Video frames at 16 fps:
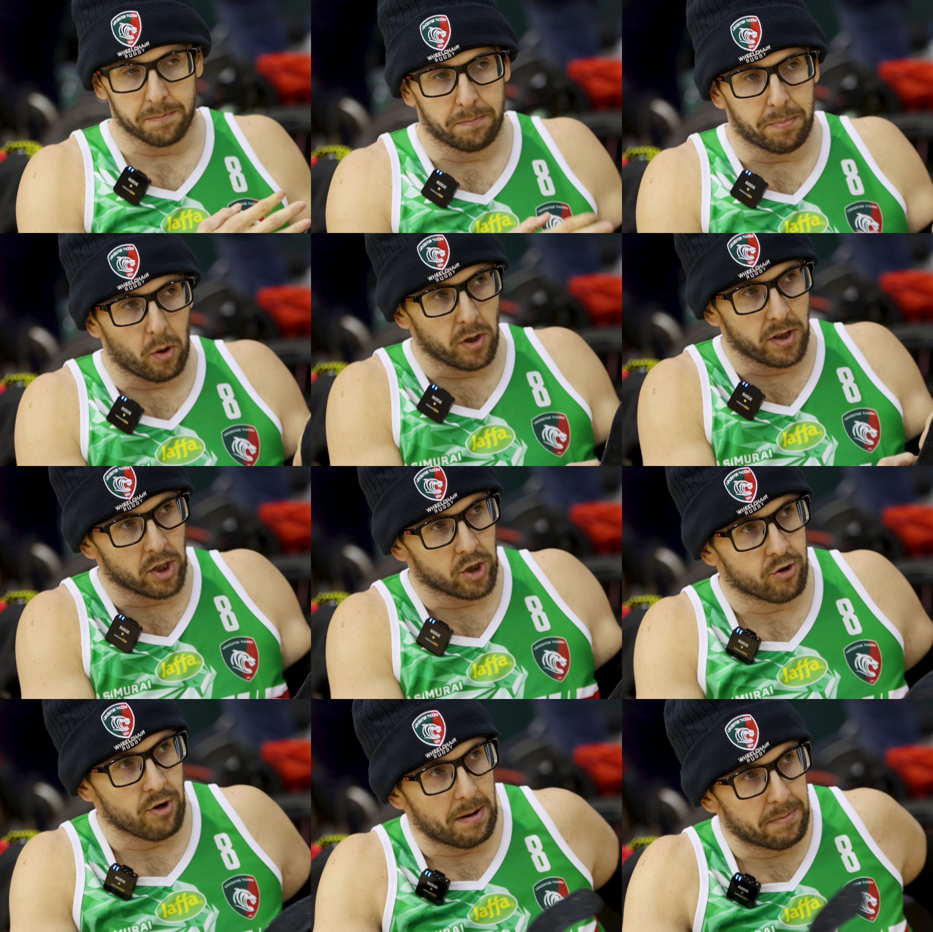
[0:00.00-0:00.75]
pulling
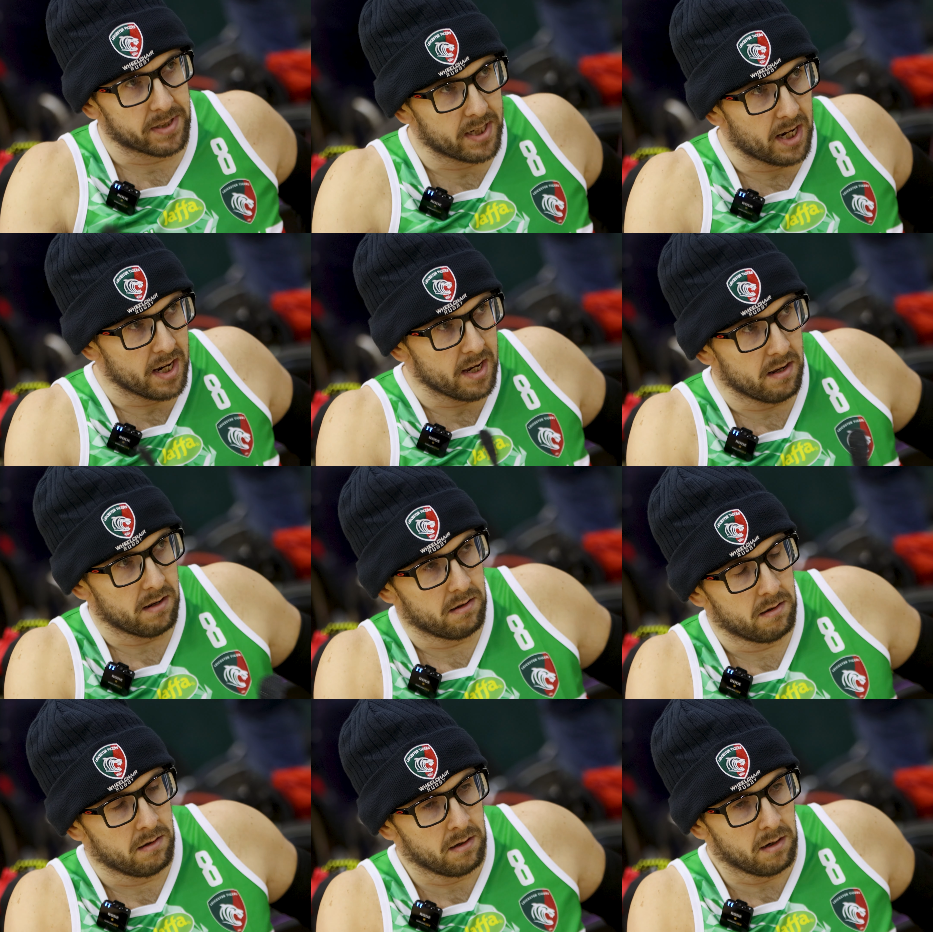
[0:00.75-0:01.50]
the straps tight.
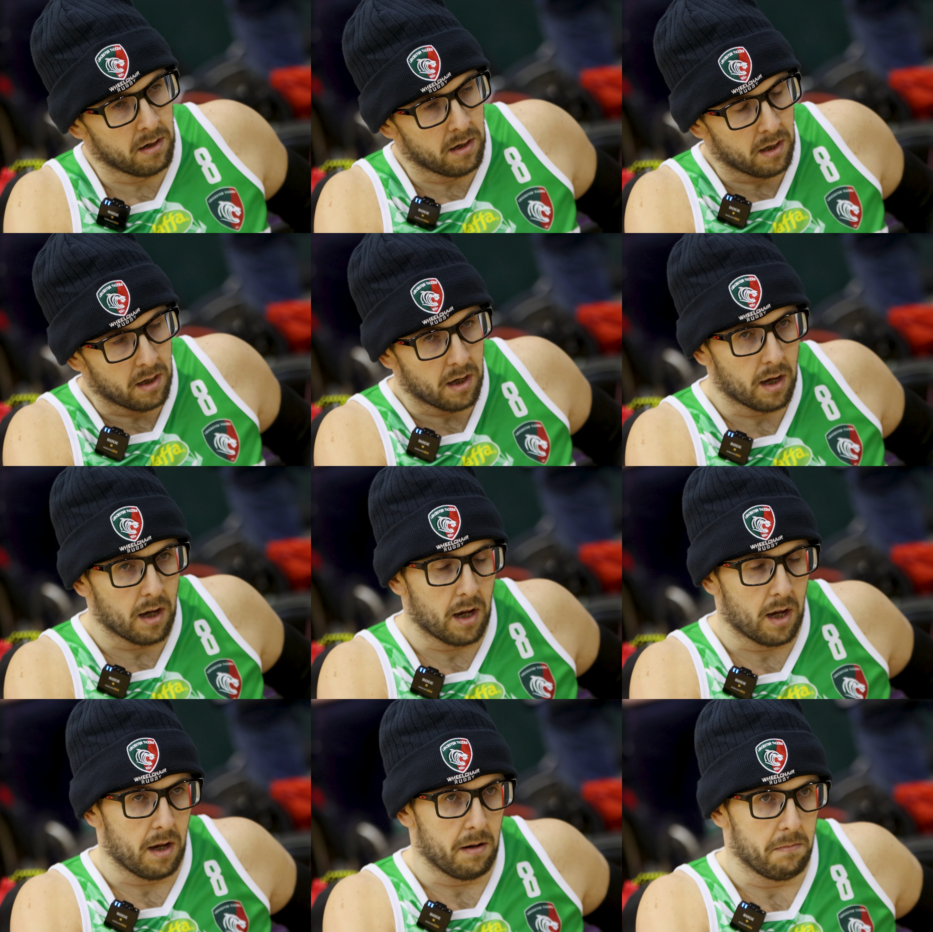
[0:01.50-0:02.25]

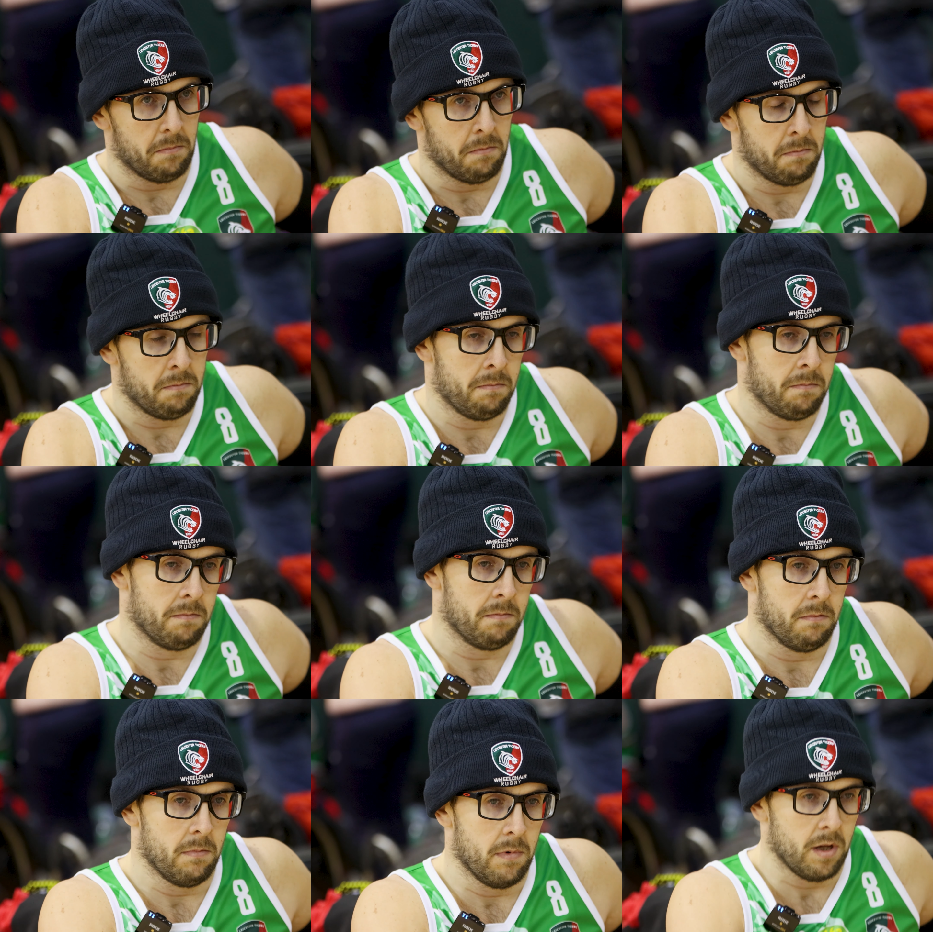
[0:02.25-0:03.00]

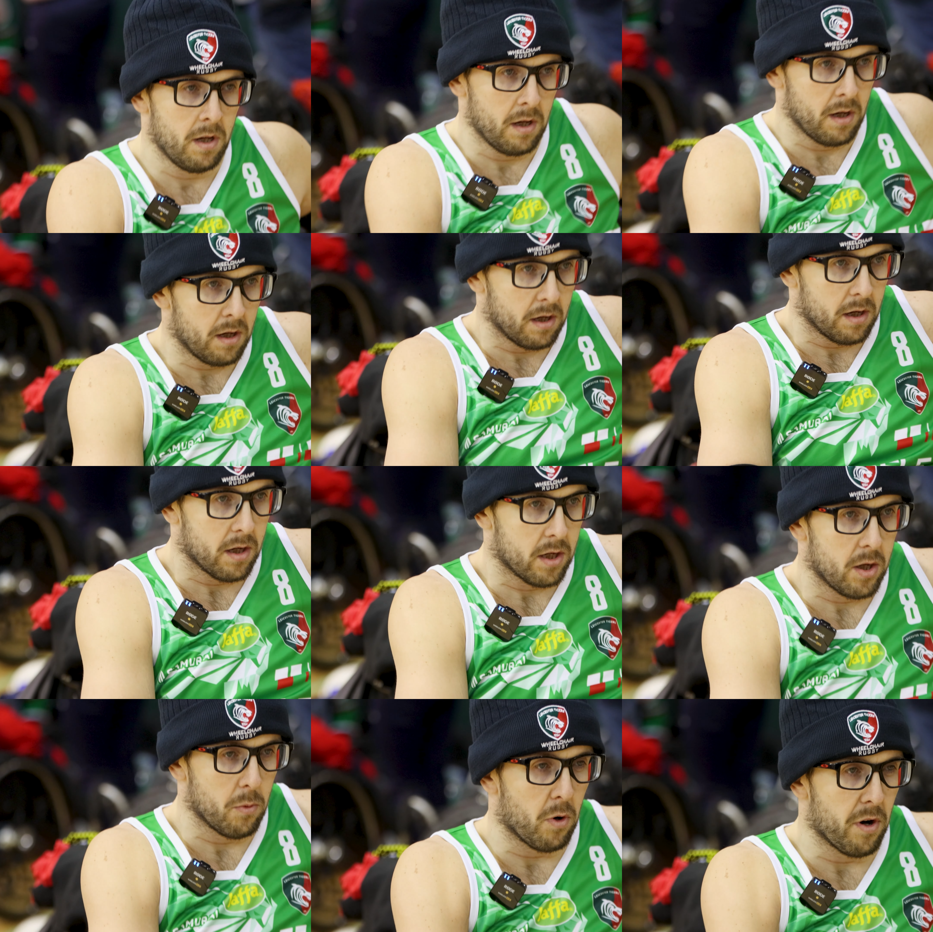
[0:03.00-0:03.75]

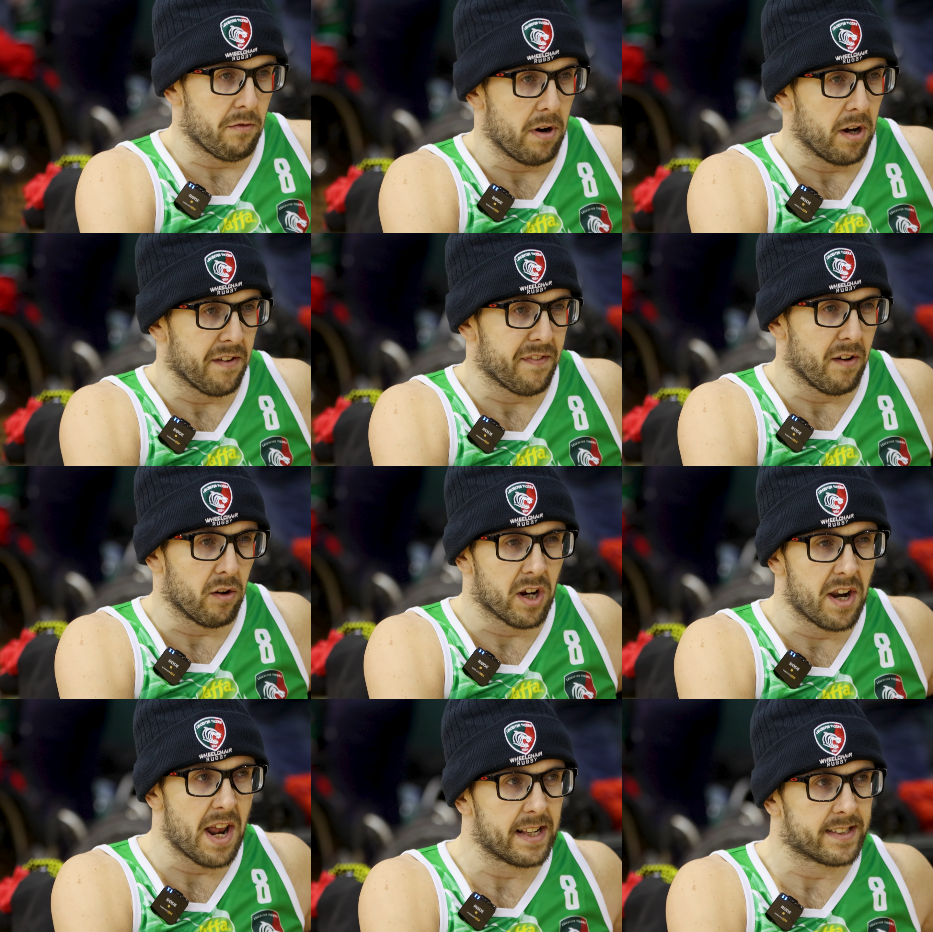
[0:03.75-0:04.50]
You want to really feel
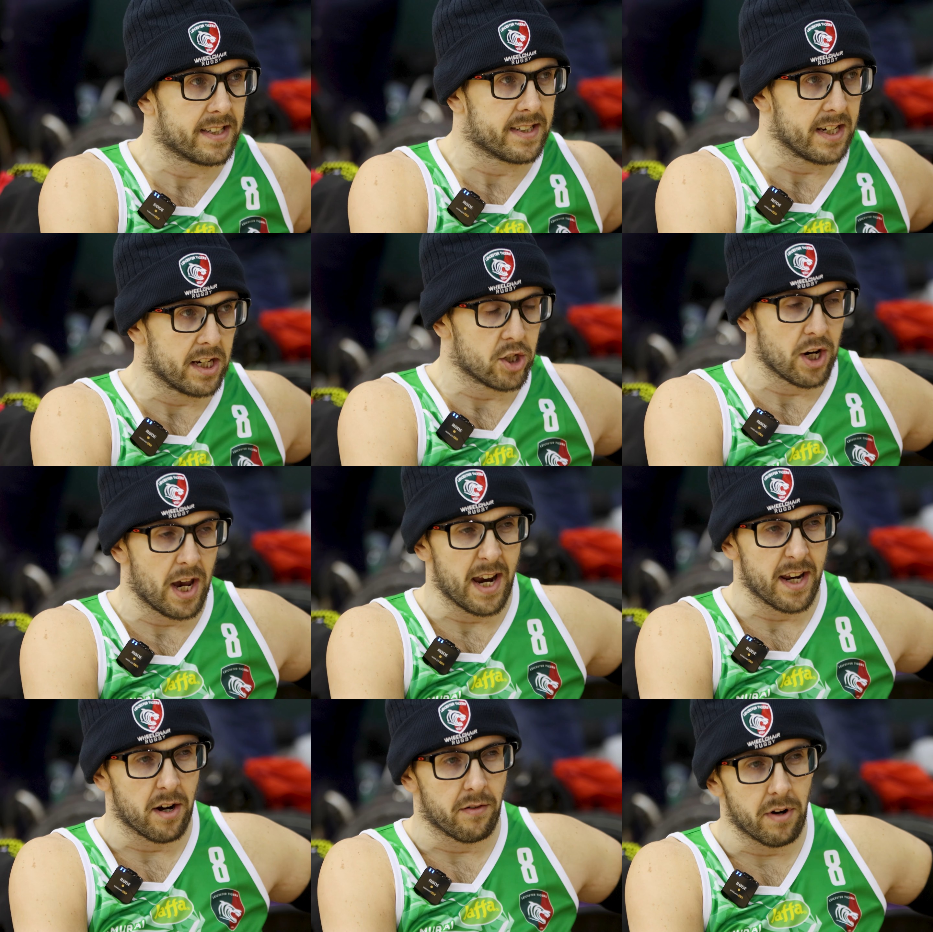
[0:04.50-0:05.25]
connected to your
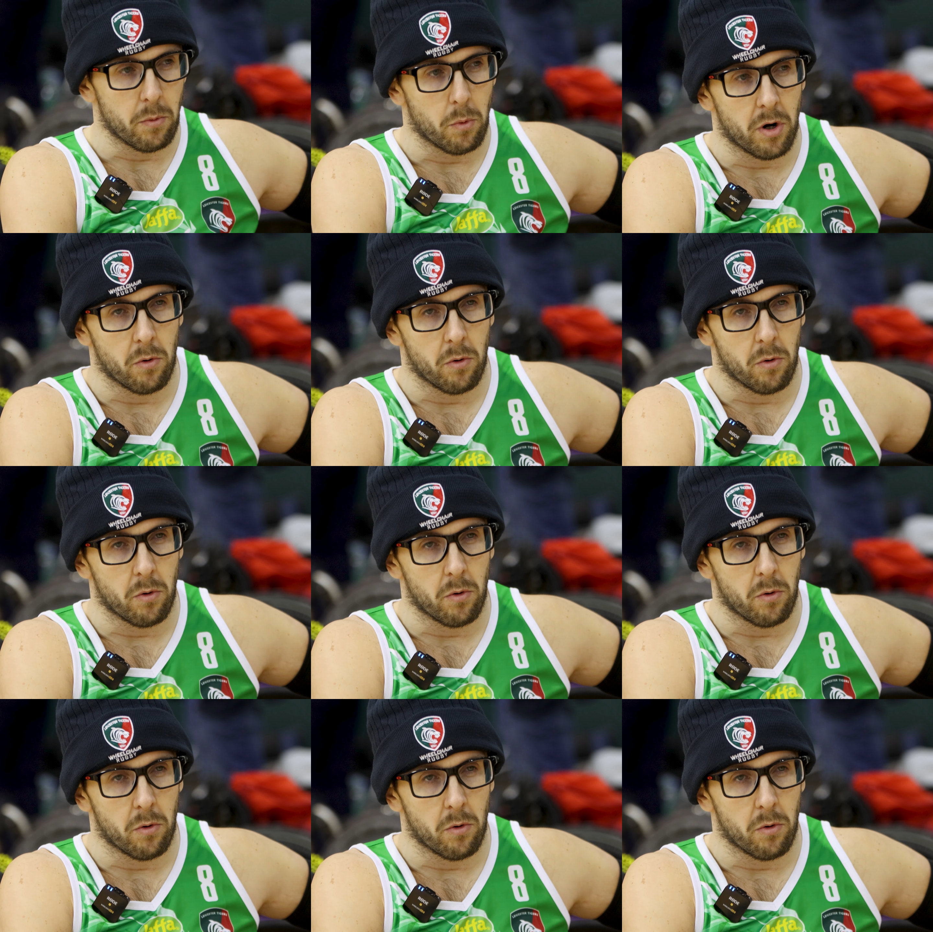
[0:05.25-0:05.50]
chair. You don't really